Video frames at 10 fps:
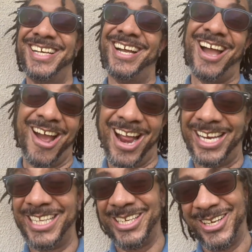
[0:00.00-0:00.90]
All right,
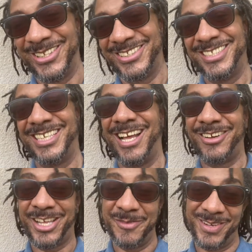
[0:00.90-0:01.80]
Leos. I'll
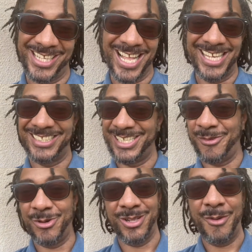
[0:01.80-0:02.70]
keep it classy. I
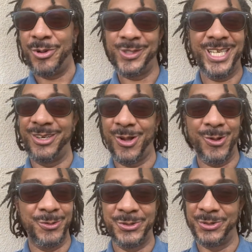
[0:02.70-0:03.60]
won't, I won't tell the
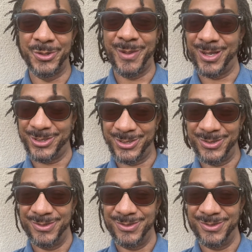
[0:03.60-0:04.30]
whole truth about you.